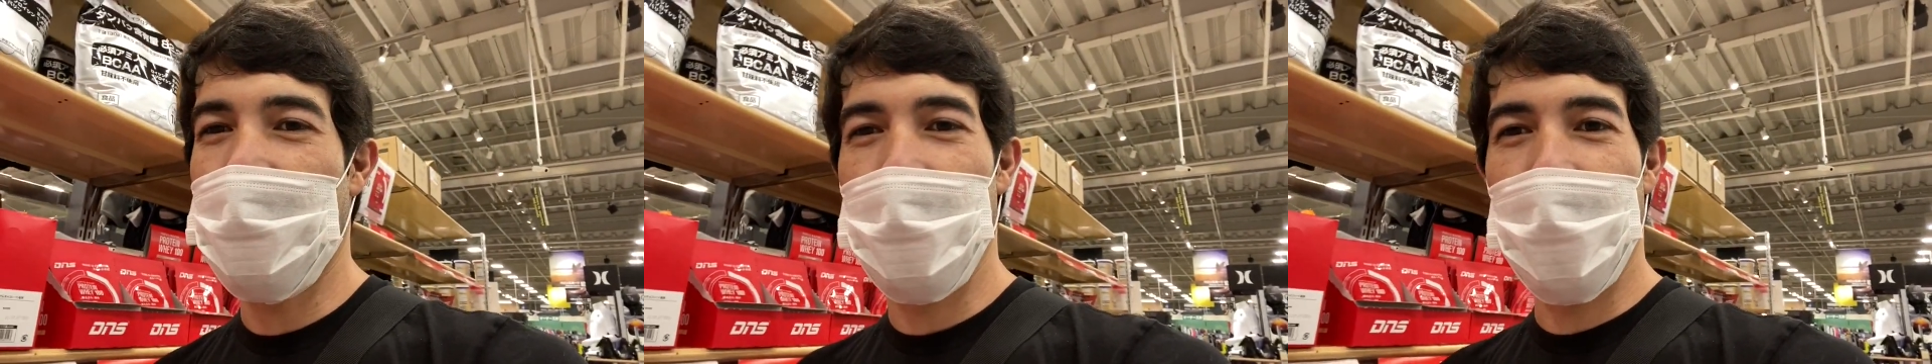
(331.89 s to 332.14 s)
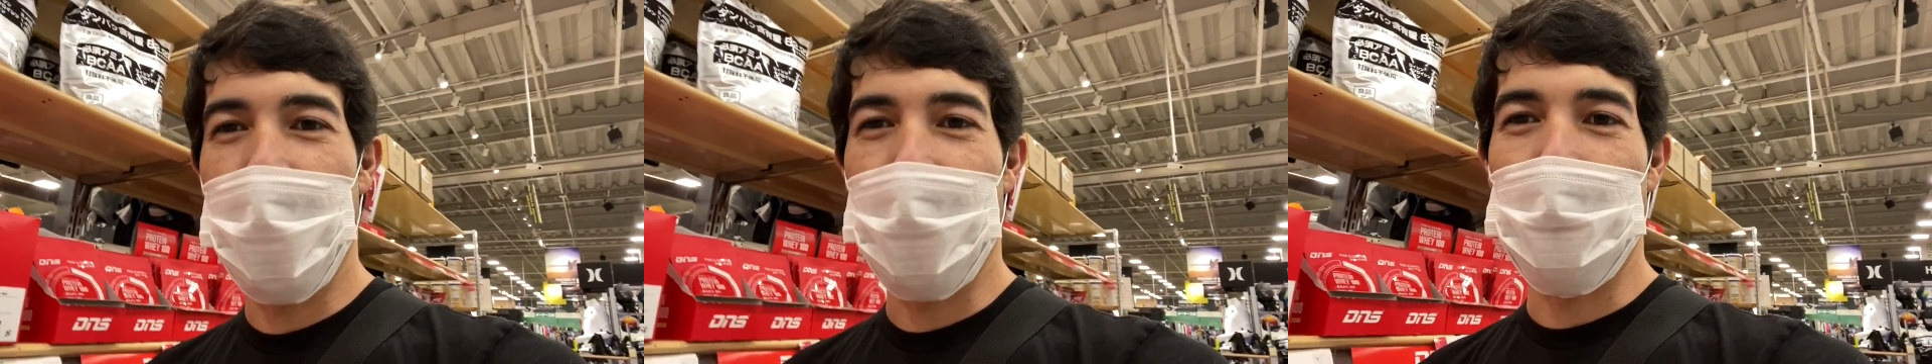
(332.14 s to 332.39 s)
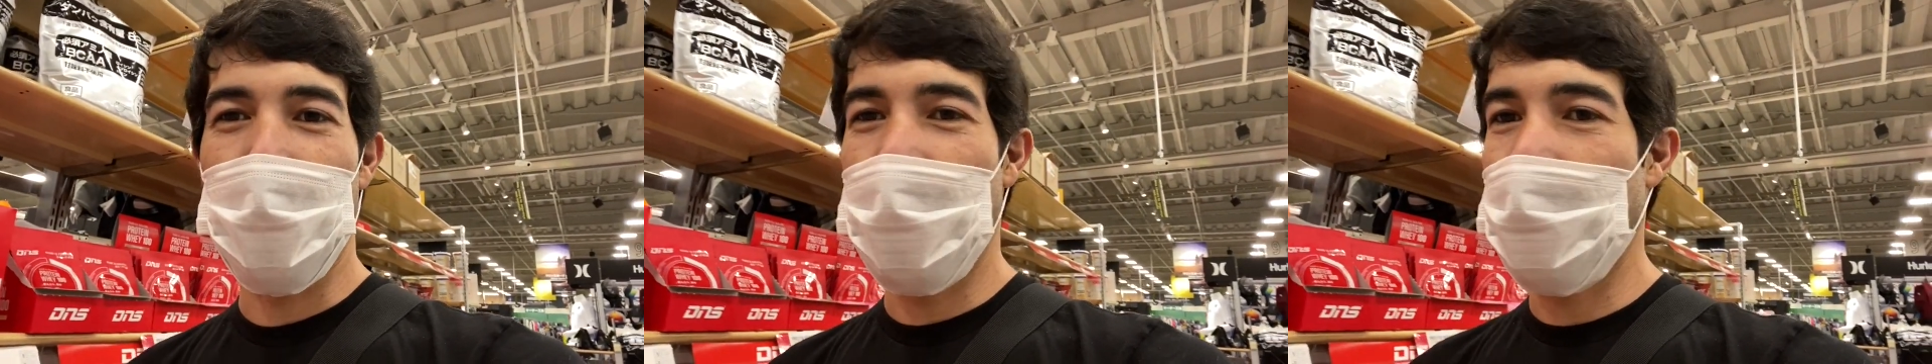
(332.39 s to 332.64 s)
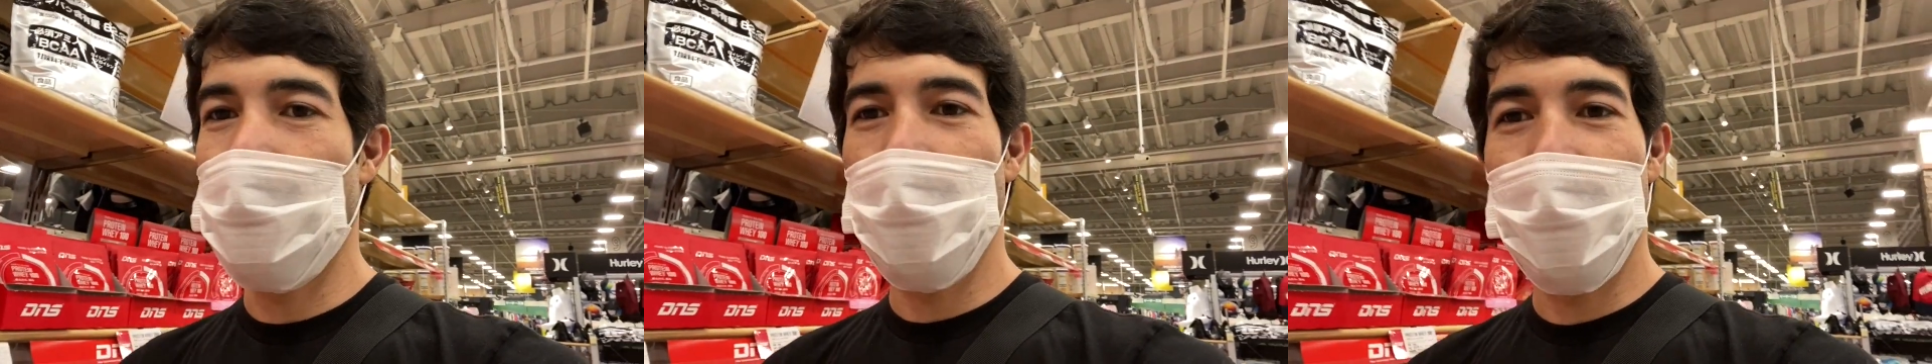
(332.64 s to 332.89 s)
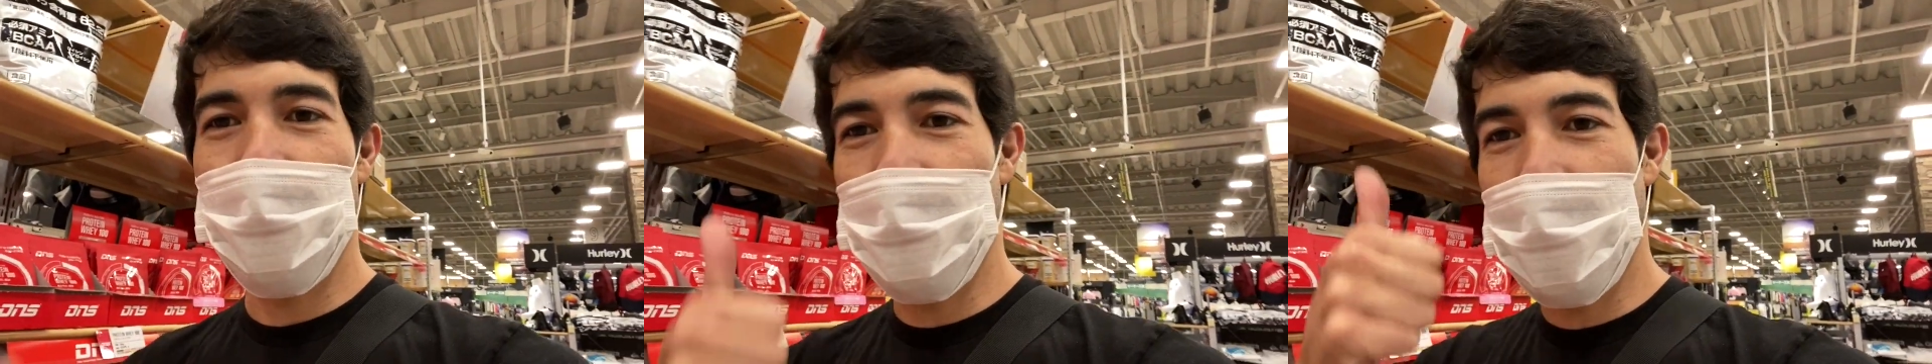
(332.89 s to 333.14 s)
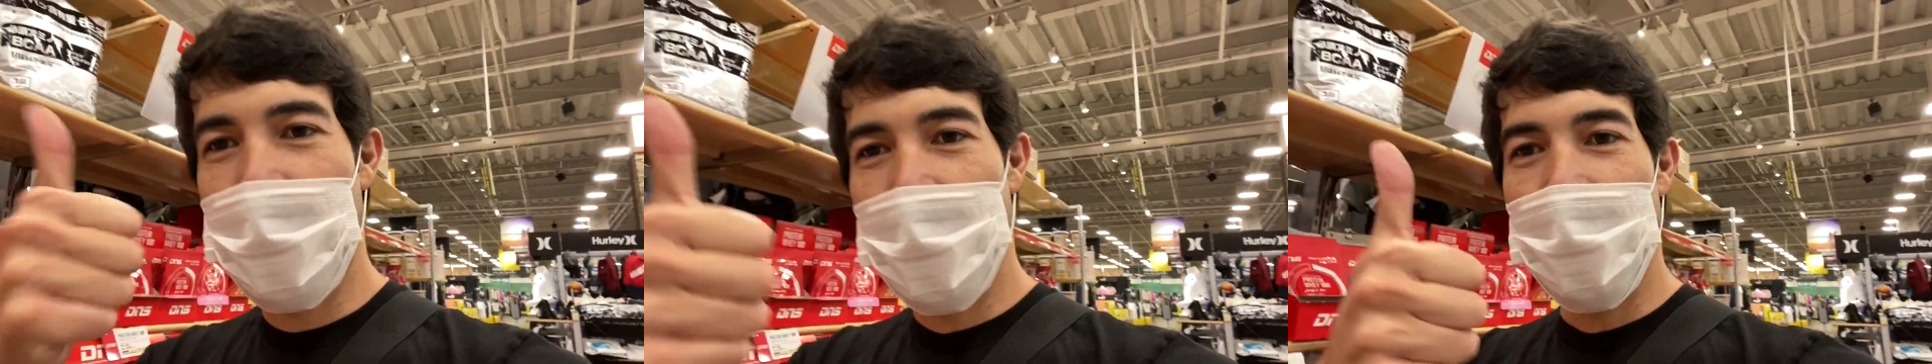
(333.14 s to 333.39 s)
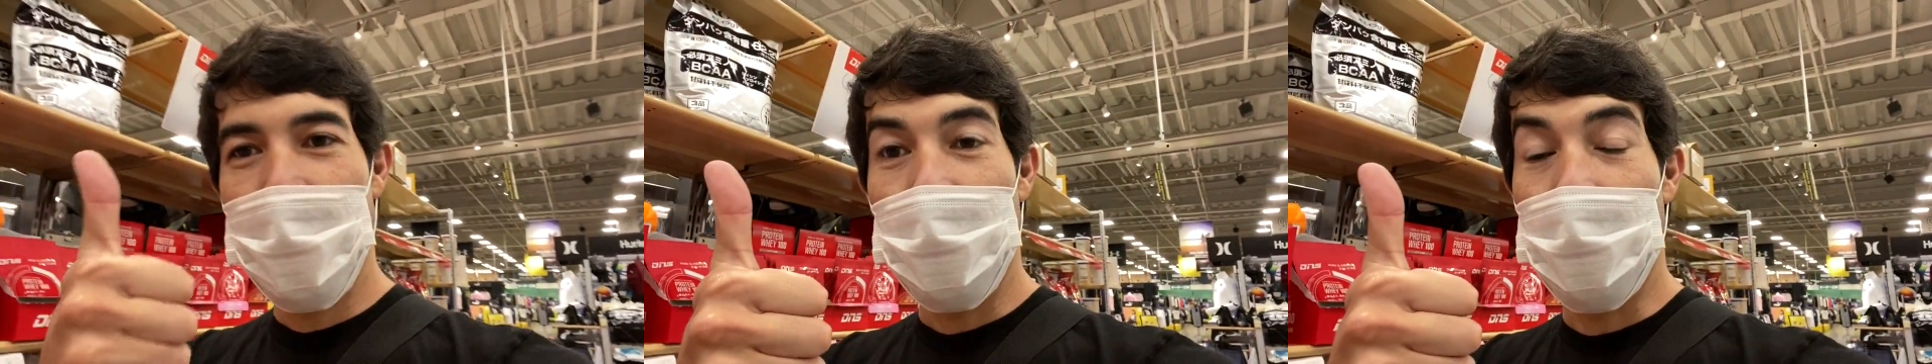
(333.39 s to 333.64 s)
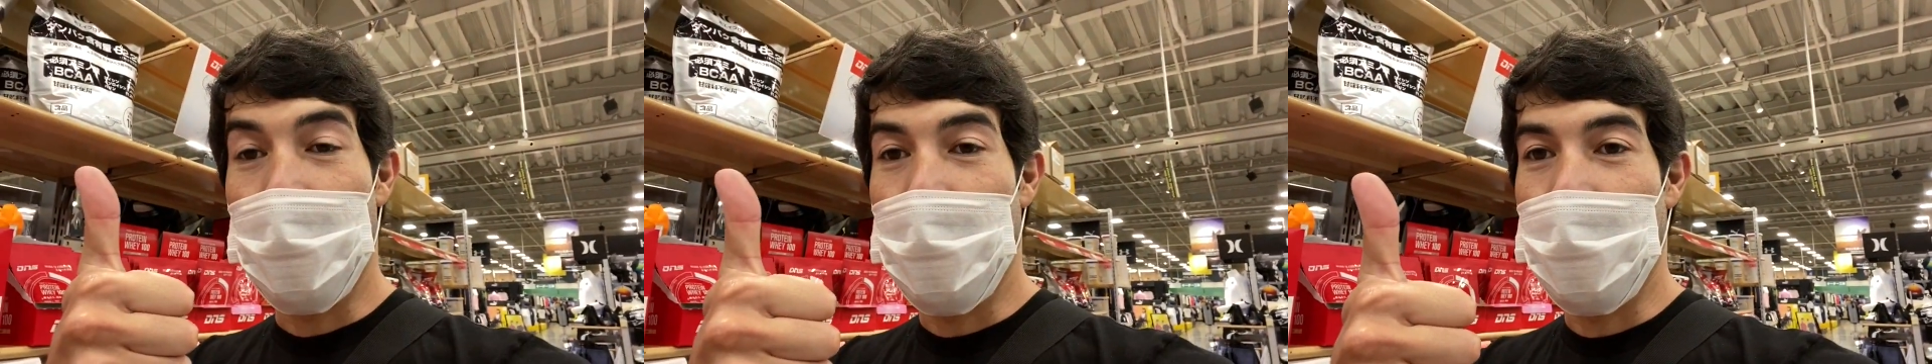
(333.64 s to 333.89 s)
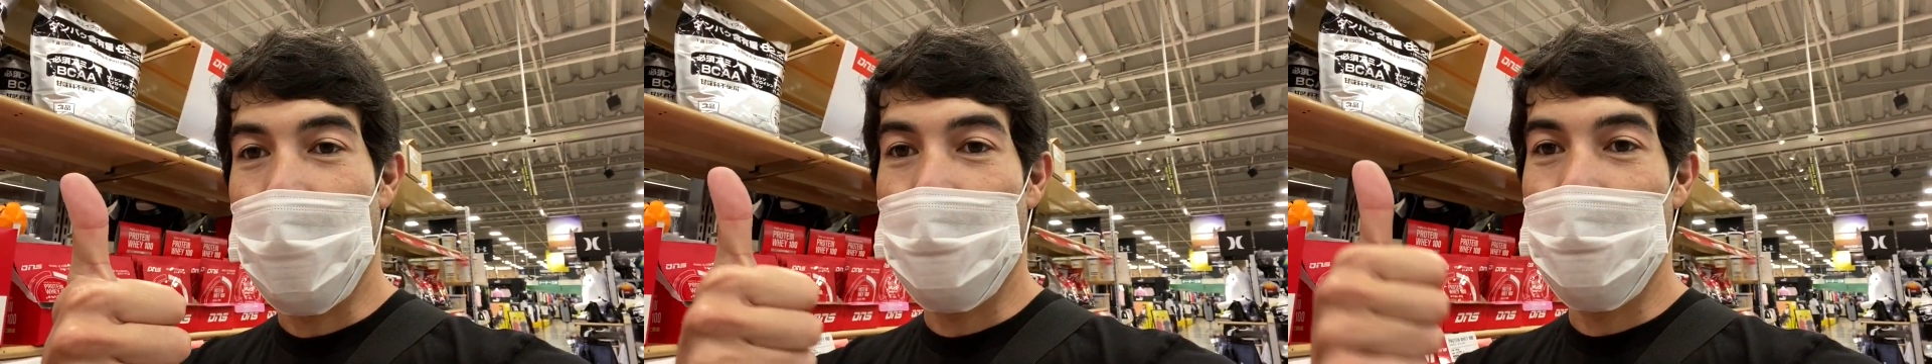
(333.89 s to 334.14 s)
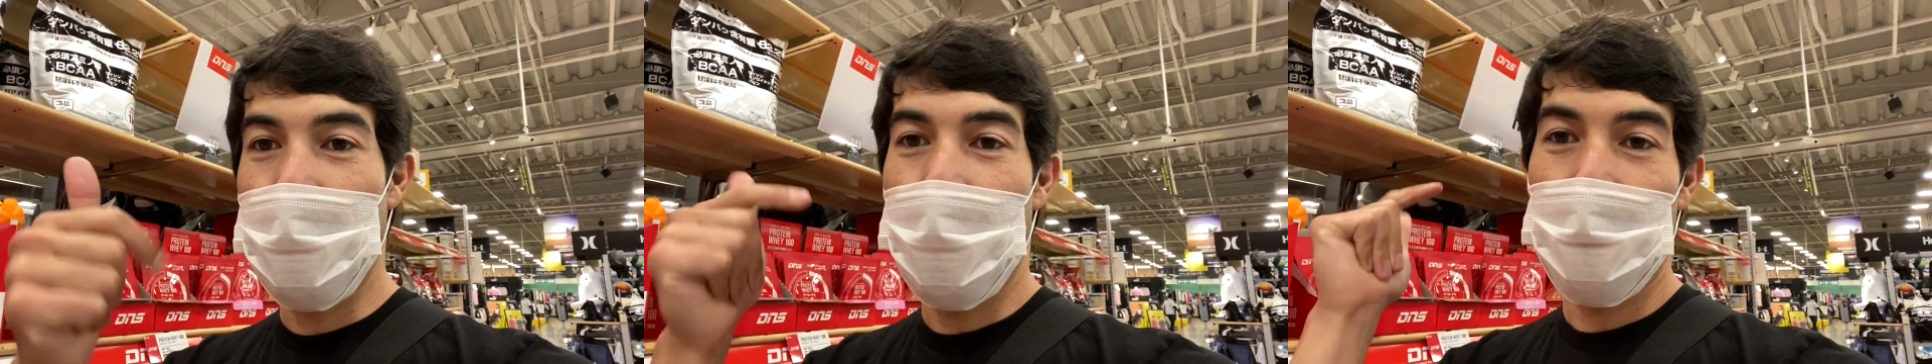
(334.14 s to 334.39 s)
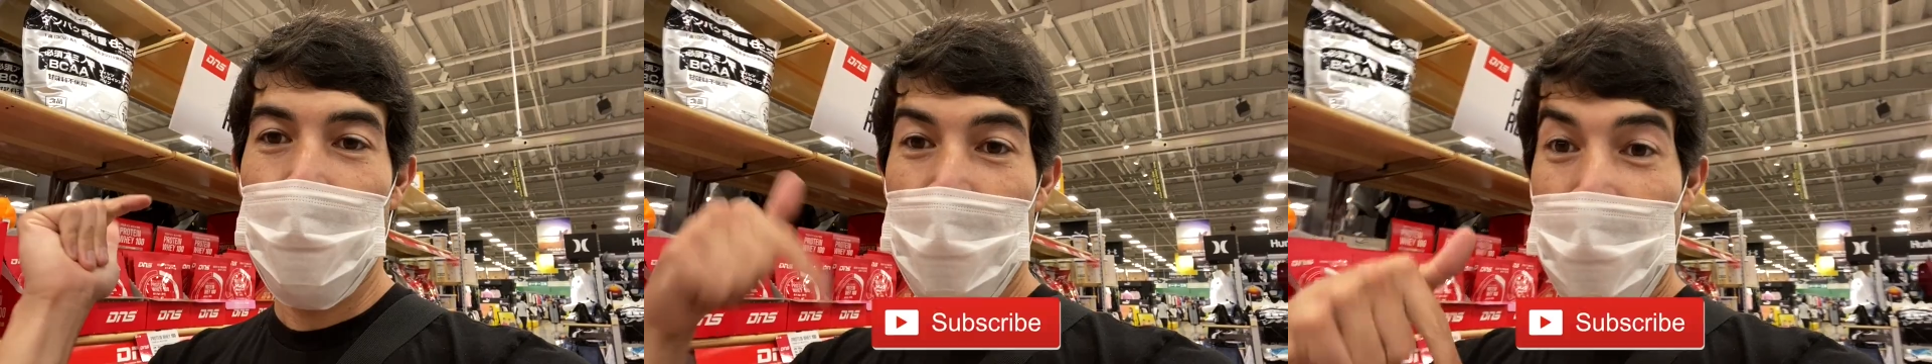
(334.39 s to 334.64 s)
you like me or whatever, go ahead and thumbs up.